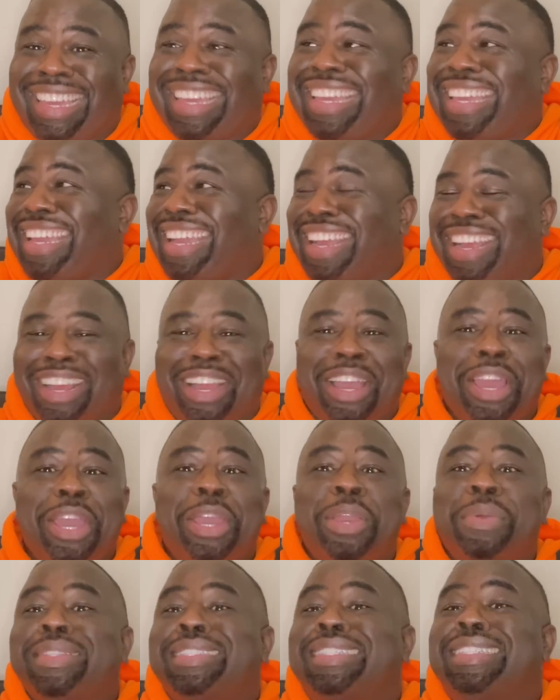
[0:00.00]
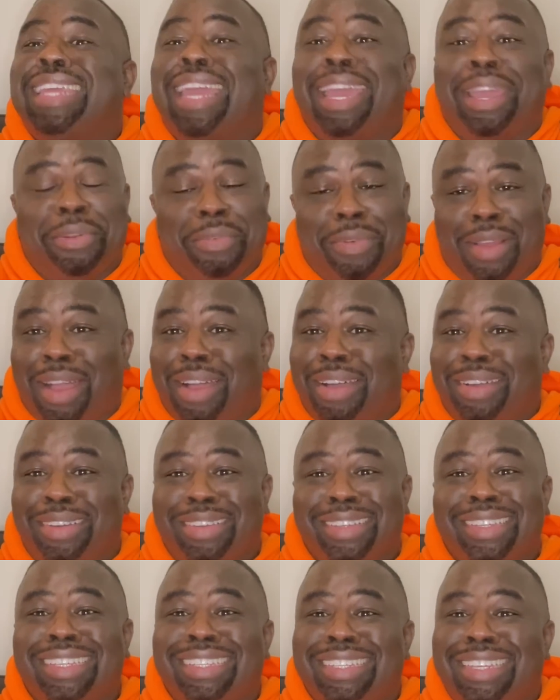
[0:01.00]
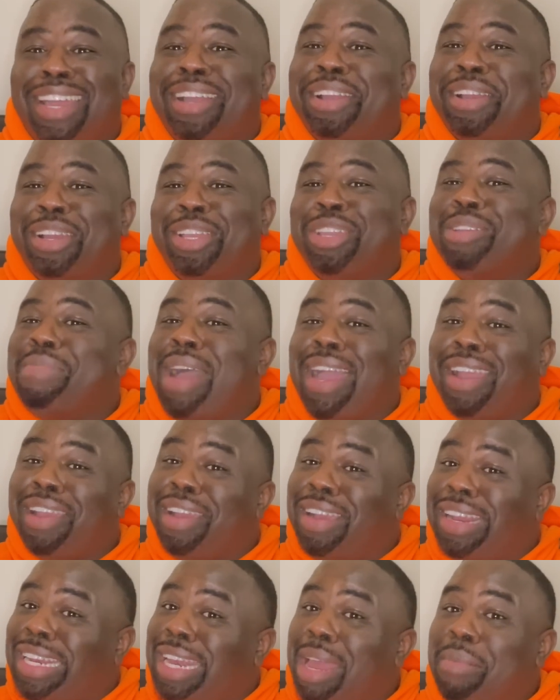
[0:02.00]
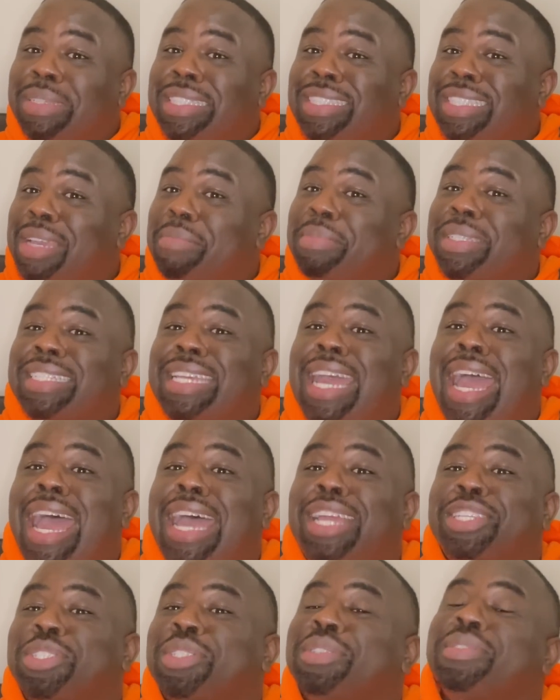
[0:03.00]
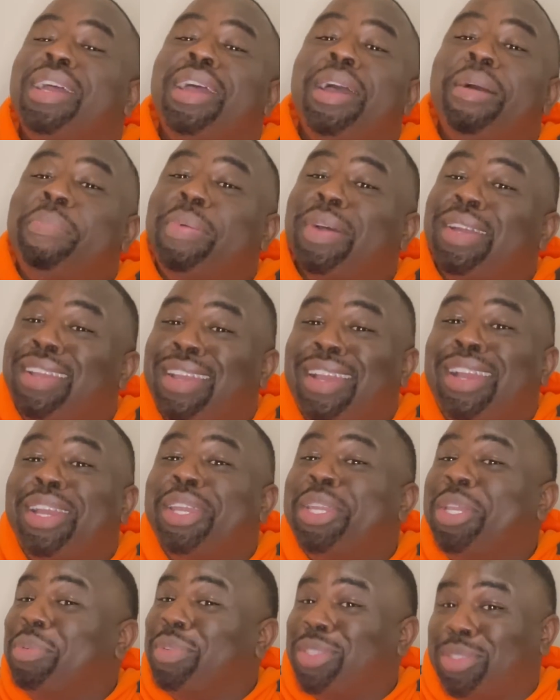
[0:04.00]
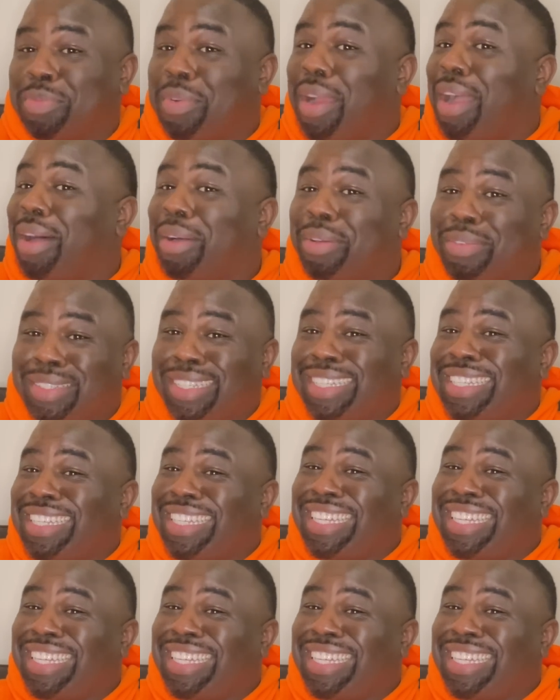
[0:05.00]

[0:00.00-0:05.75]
Girl, you was dead wrong. Now, girl, you my girl and I'ma stick beside you. But girl, you was wrong.